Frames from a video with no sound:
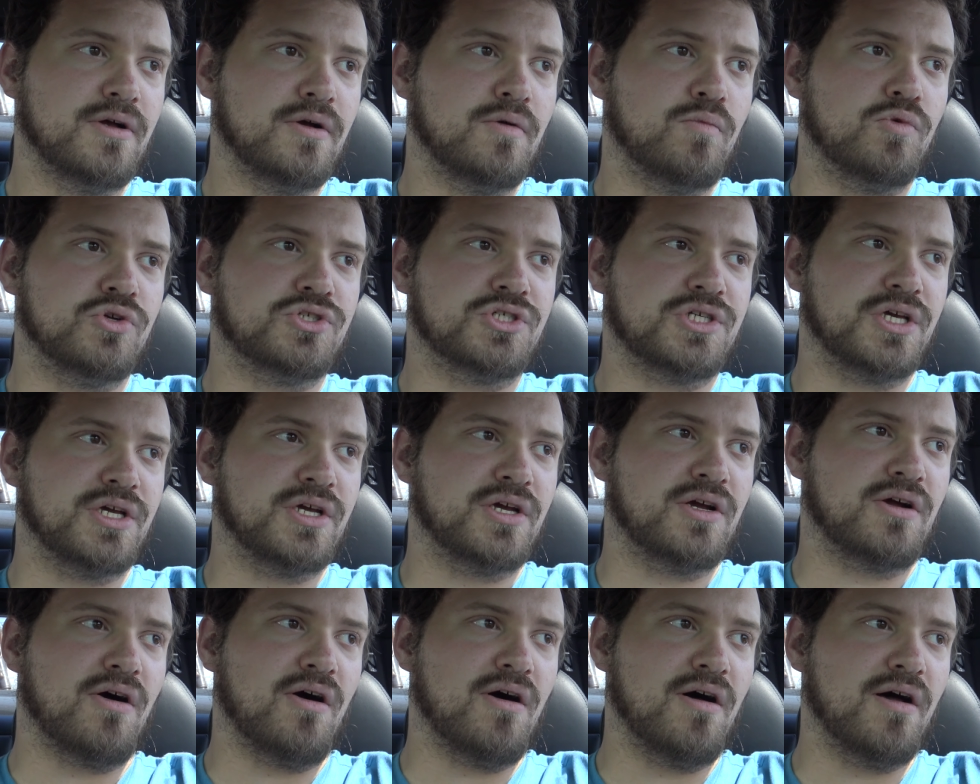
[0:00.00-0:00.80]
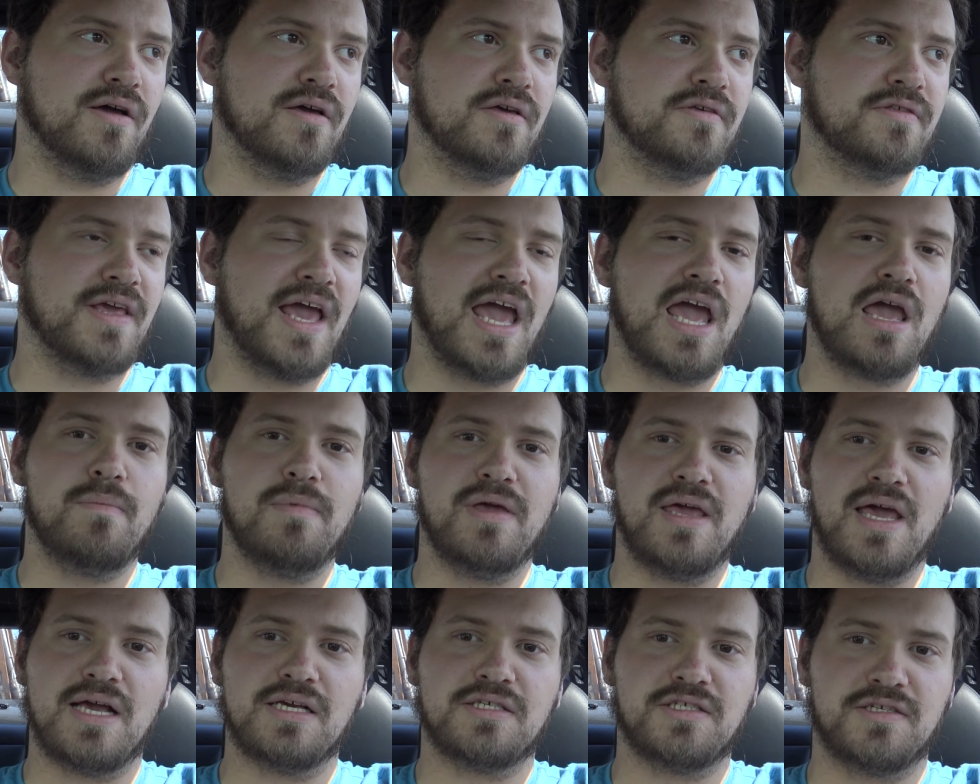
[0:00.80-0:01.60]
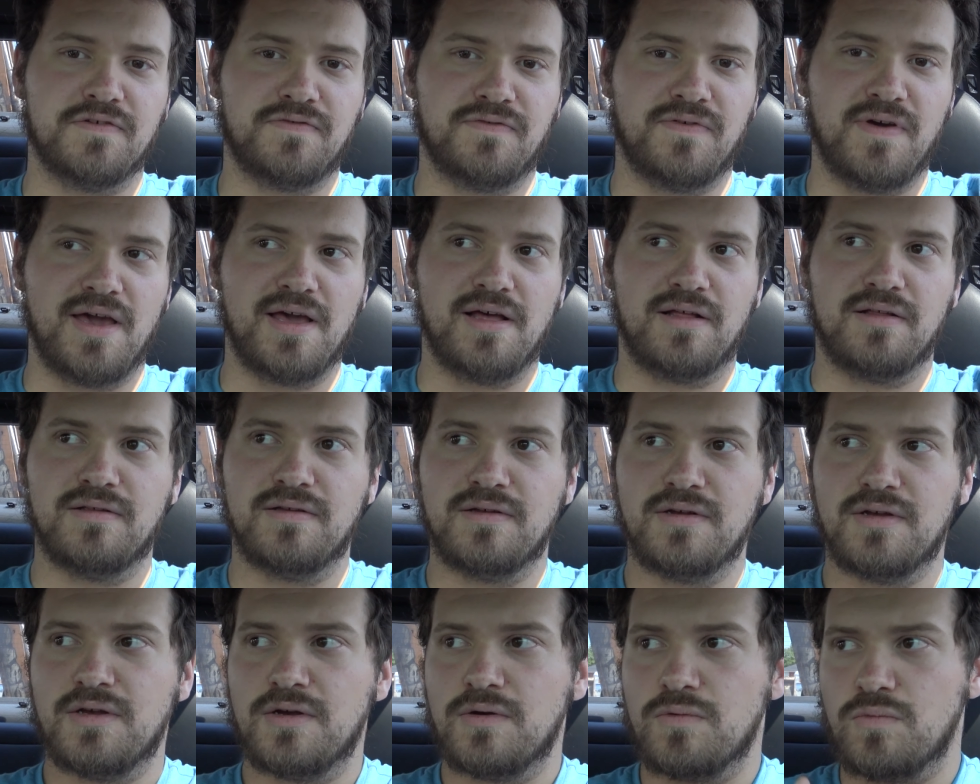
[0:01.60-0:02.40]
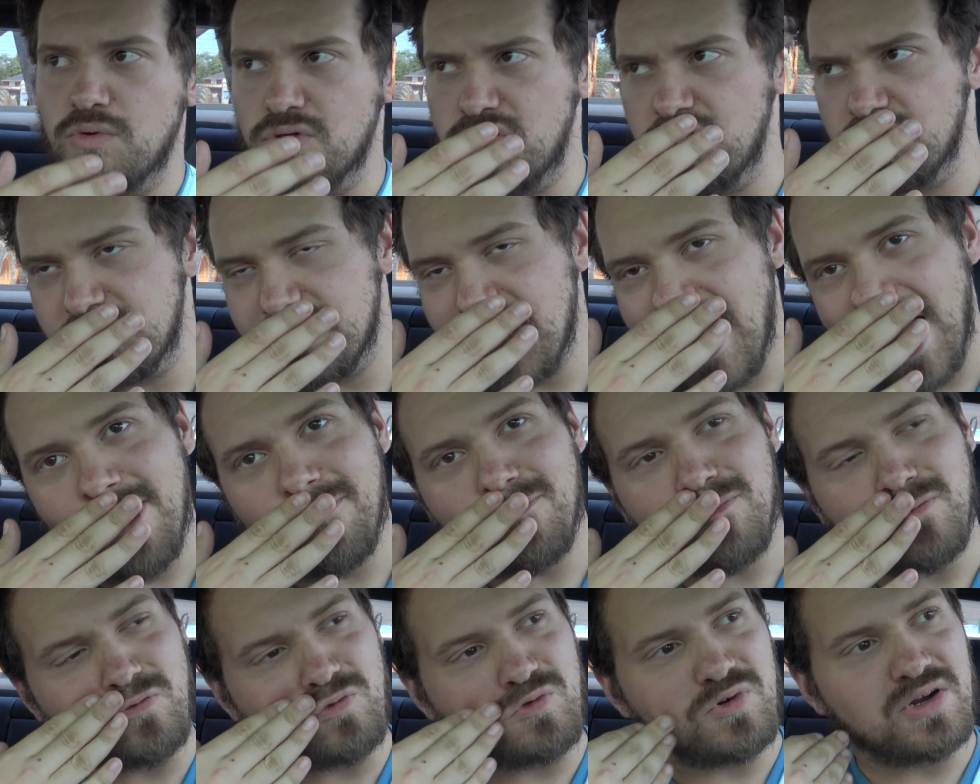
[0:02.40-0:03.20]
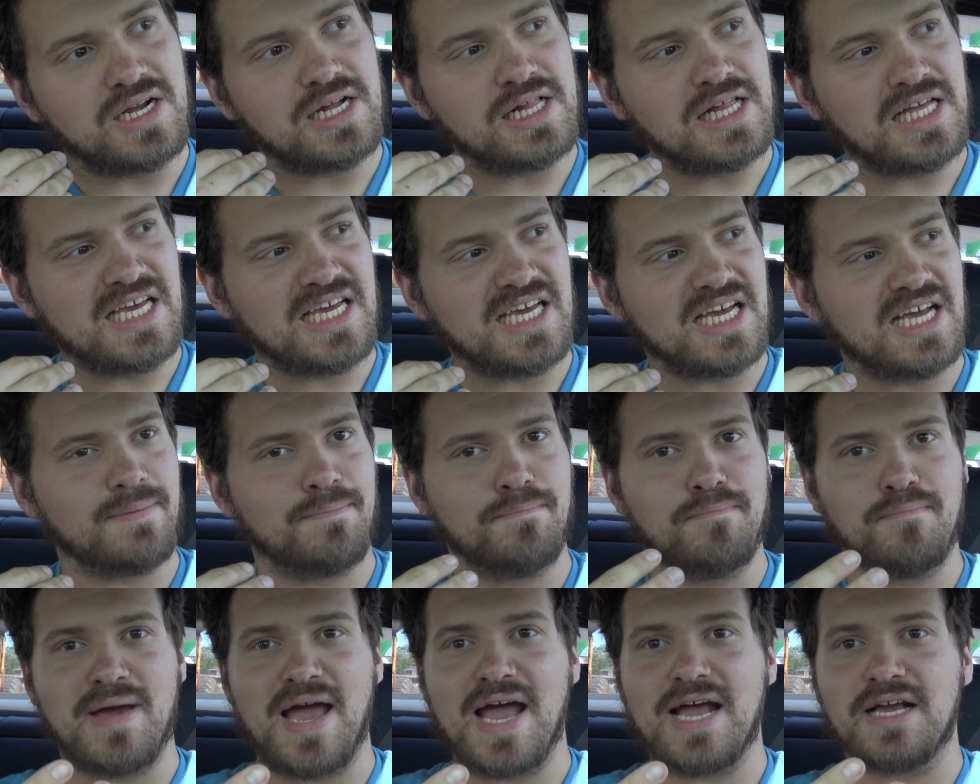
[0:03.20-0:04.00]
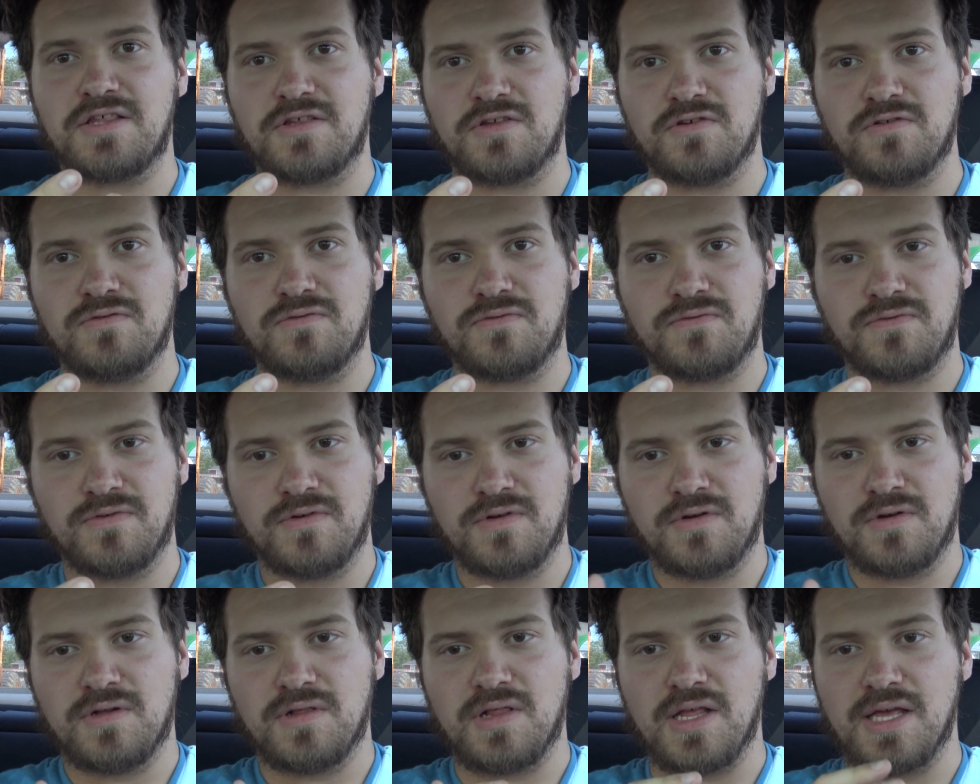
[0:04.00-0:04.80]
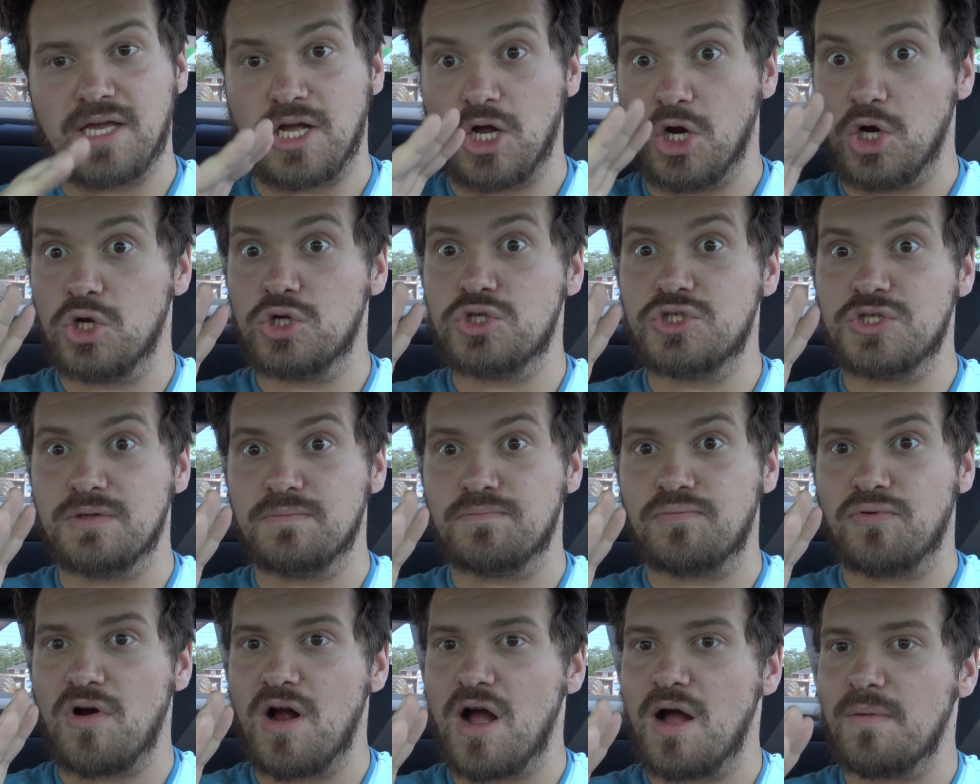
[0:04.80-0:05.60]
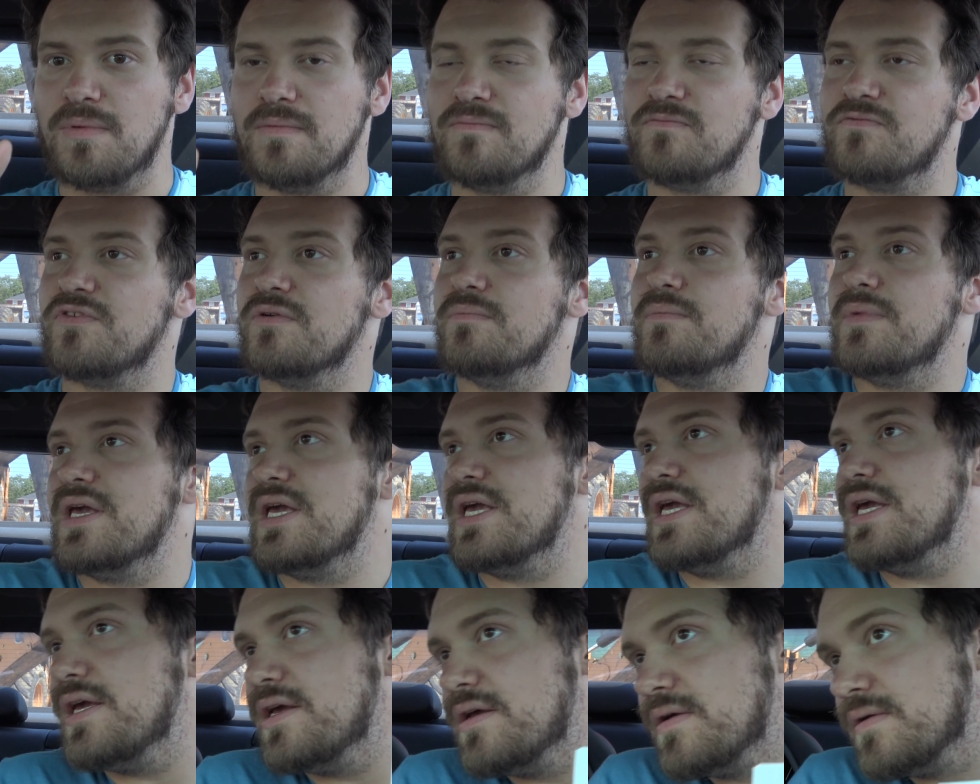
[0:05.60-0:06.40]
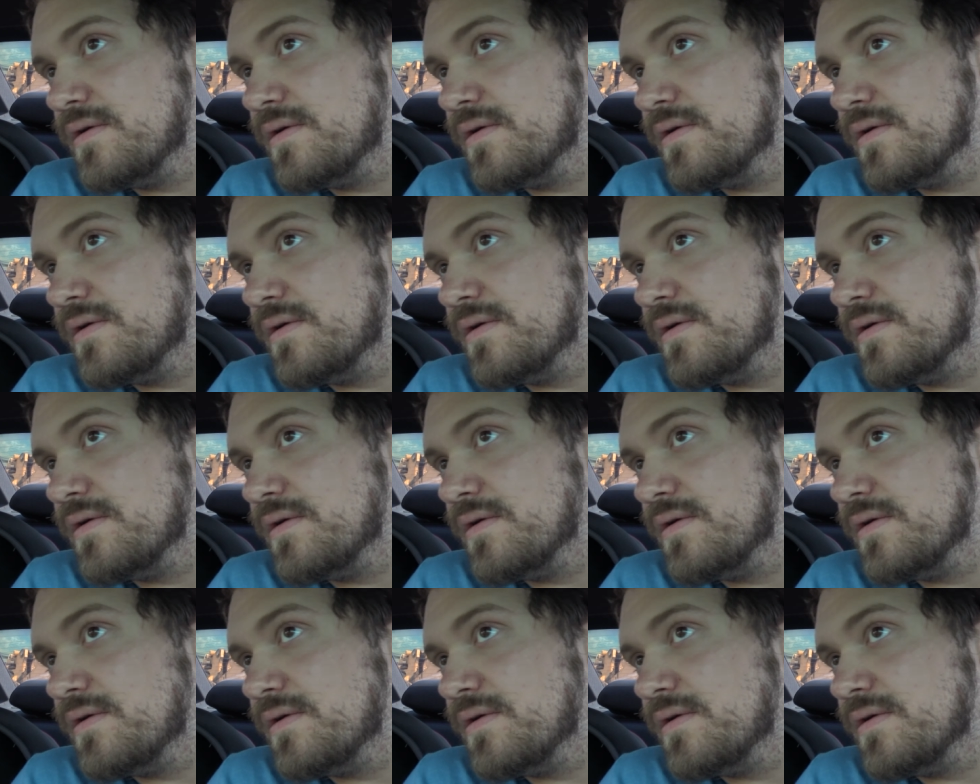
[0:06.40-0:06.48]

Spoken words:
which can cause ABS to fail, which is not really a massive, like, urgent problem for me,